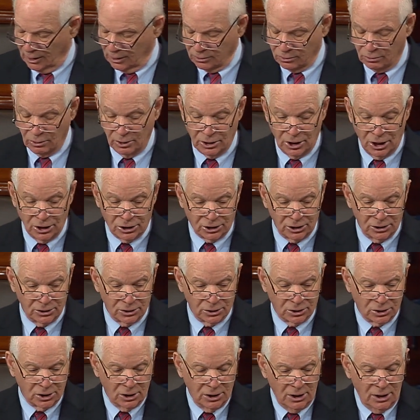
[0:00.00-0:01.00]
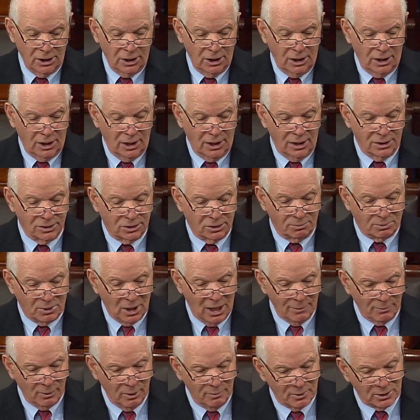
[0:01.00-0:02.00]
traditions. In
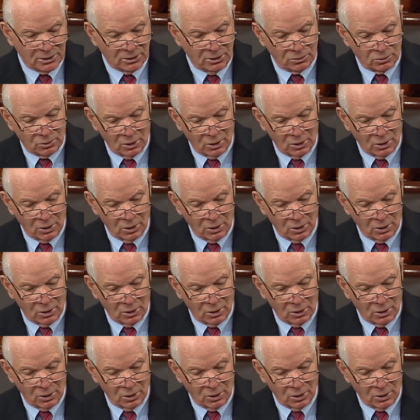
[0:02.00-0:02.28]
September, Mr.